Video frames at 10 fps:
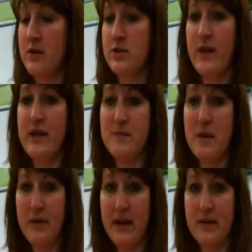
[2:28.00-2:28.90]
So that's
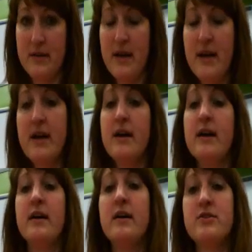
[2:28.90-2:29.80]
my plan.
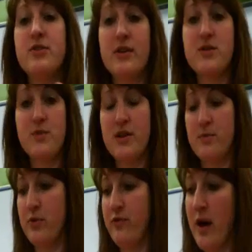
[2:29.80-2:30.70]
So let's write the
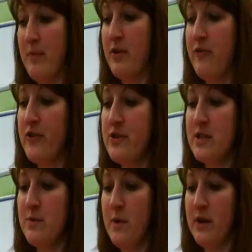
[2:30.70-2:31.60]
proof up. First
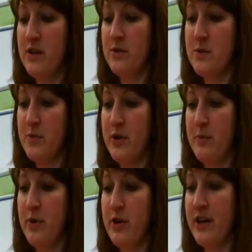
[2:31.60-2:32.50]
thing we want to do is
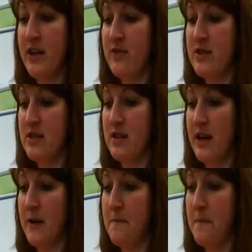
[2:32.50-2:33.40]
put our givens in
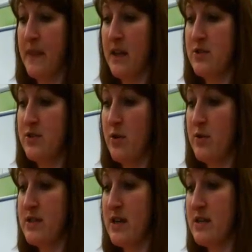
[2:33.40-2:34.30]
there. So
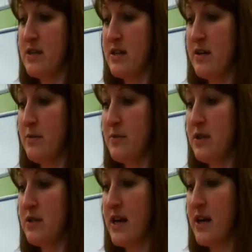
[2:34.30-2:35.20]
it says the
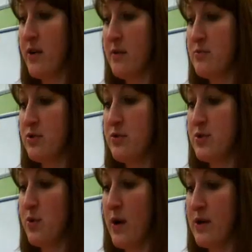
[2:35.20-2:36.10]
accompanying diagram
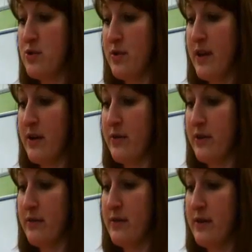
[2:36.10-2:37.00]
shows
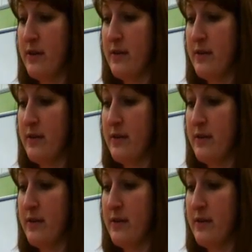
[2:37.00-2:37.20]
quadrilateral